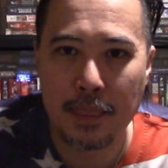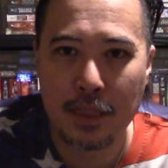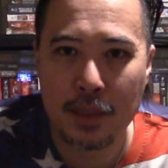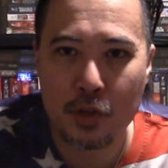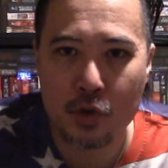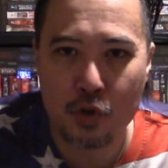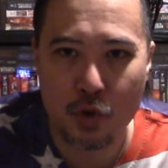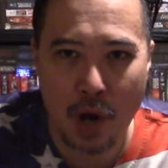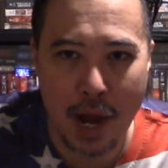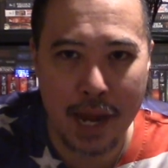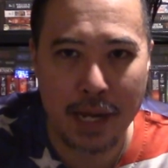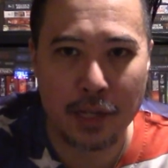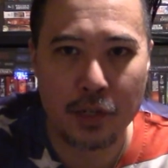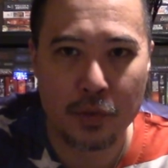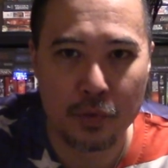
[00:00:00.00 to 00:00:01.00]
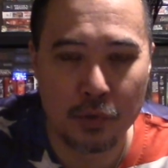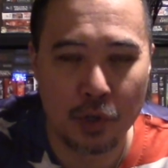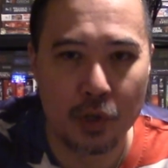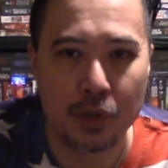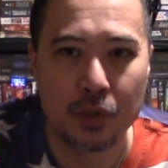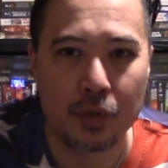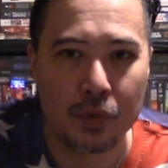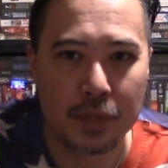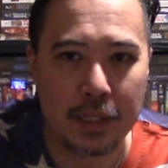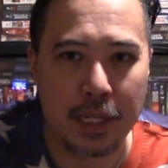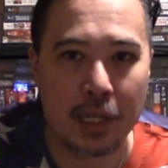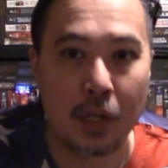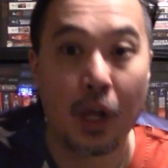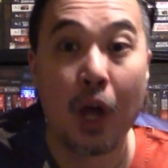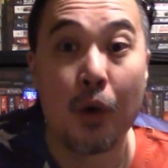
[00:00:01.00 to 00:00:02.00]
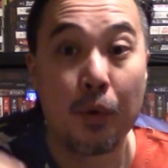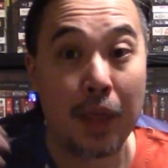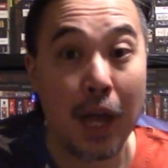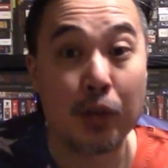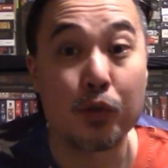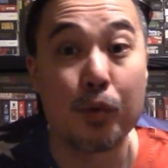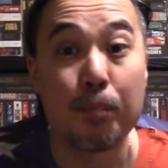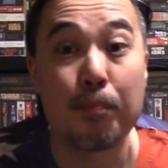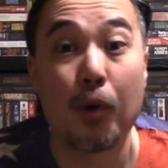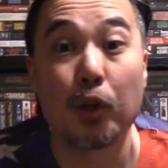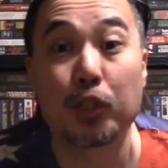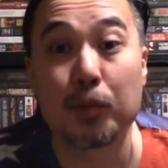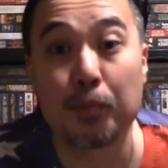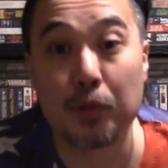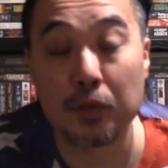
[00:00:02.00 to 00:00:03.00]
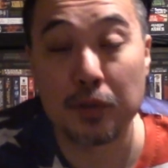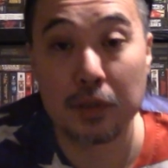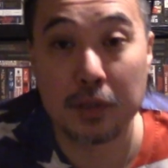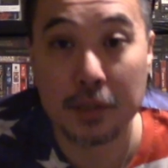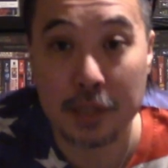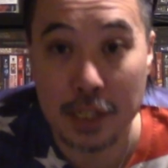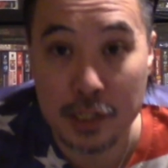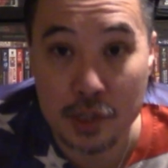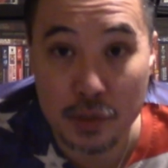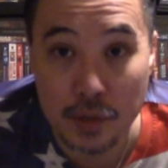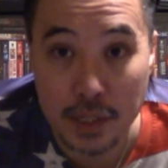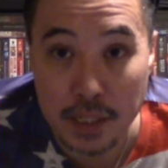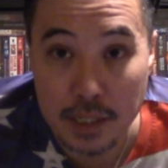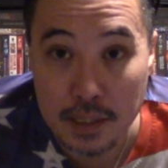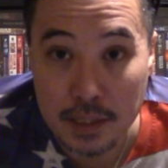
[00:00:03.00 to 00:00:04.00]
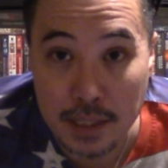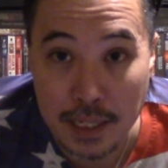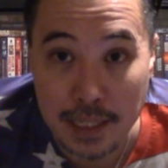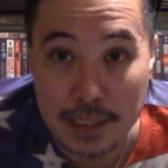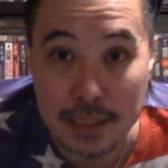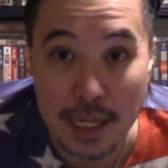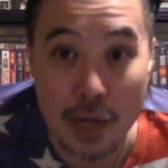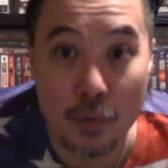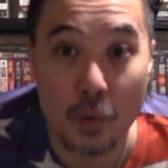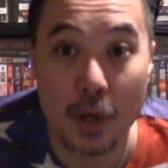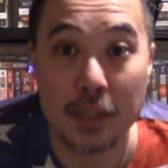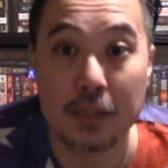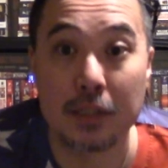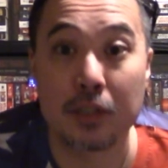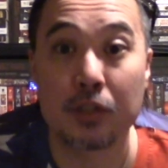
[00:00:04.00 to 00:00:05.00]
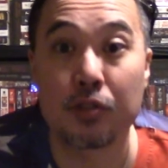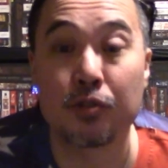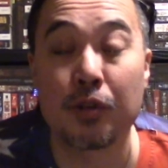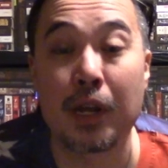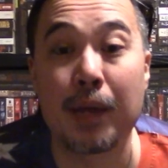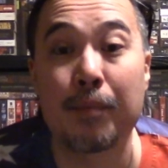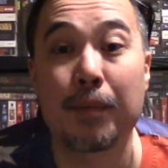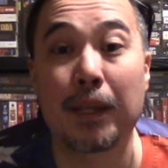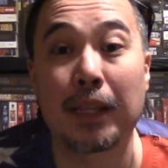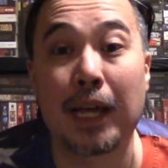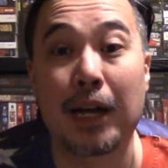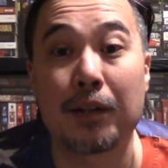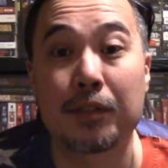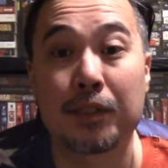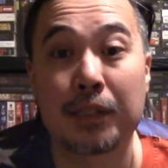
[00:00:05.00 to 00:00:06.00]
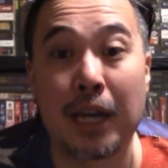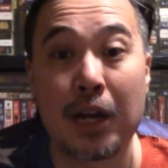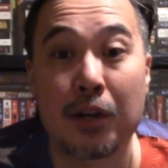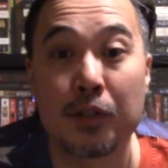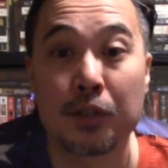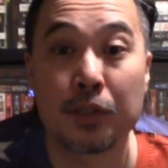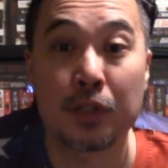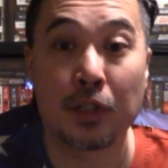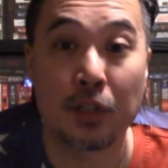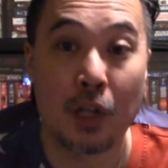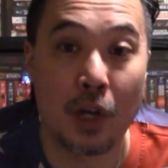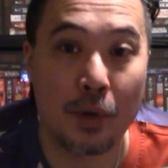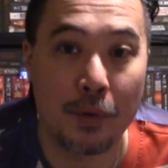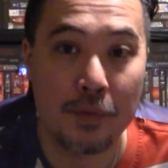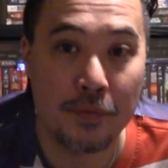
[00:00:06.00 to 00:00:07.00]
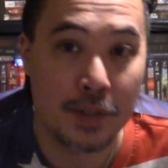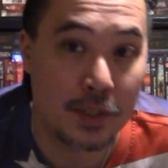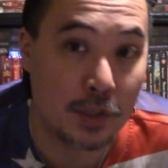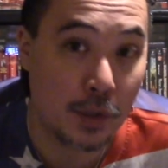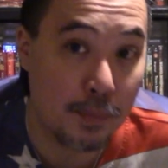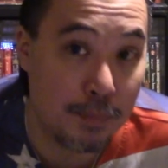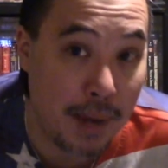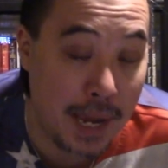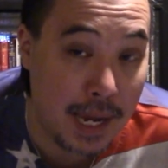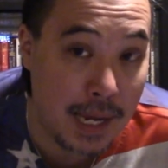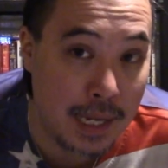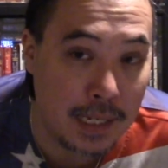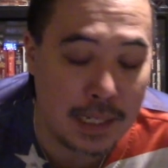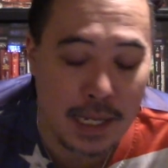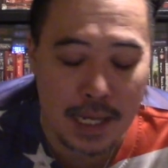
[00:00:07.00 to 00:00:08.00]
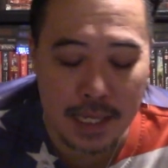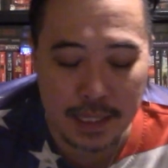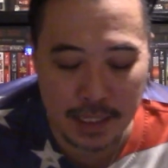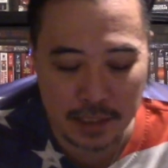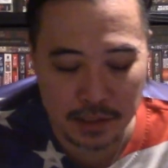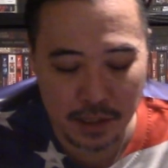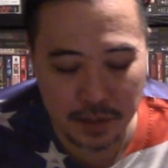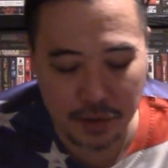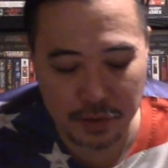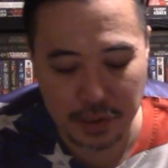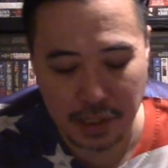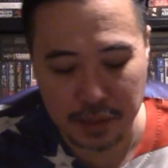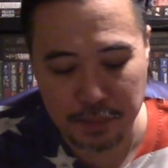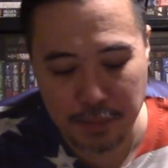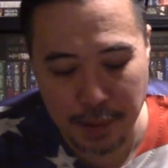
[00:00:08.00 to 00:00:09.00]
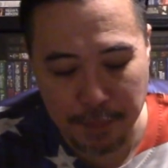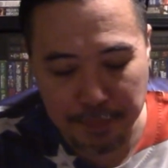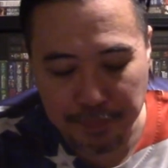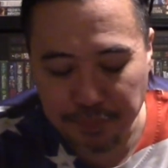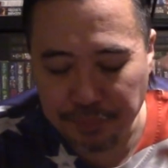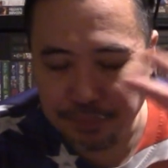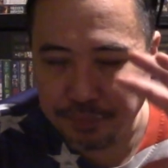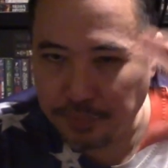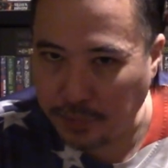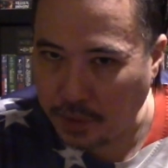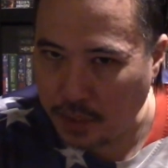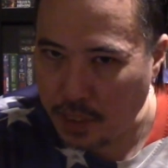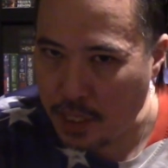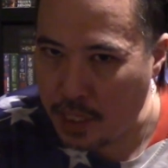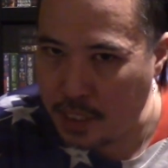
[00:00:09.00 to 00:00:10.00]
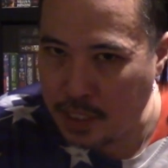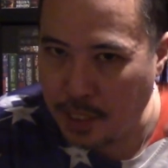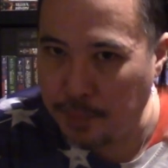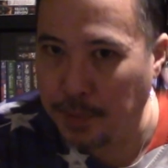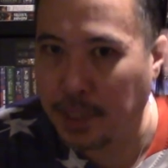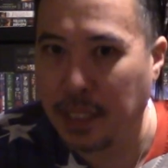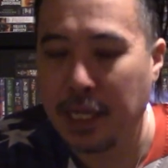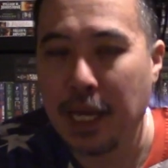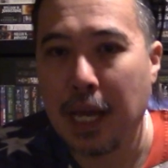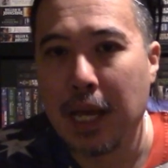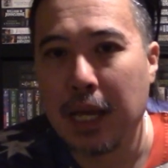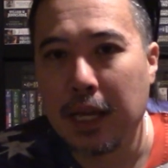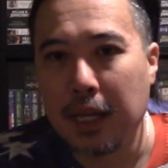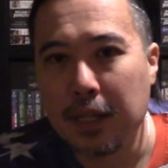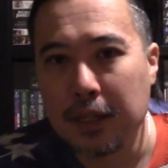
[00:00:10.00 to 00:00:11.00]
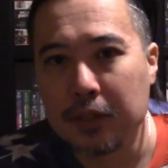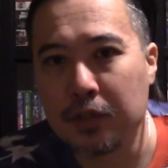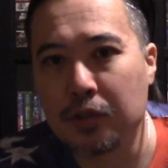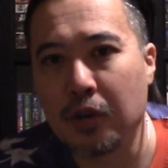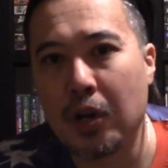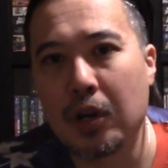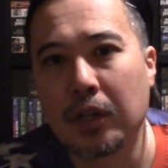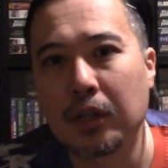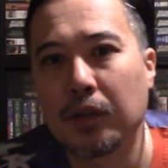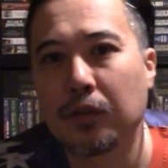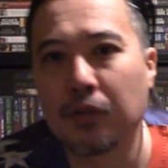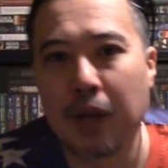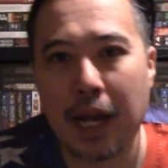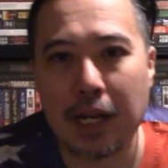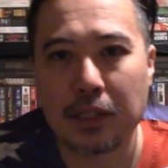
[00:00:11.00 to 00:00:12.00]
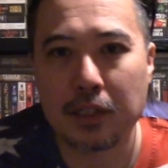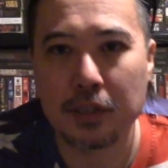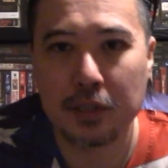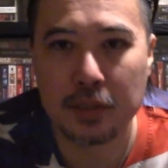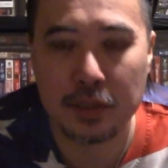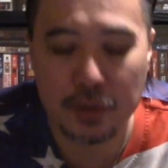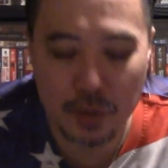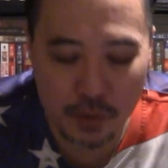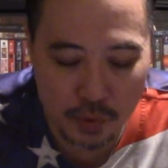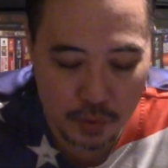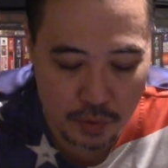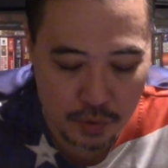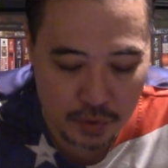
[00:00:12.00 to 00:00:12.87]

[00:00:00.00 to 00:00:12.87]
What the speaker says: trying to learn to deal with actual multiple sensory things at once. Extreme loud sounds along with physical pain, things along those lines. But typically, strong reactions to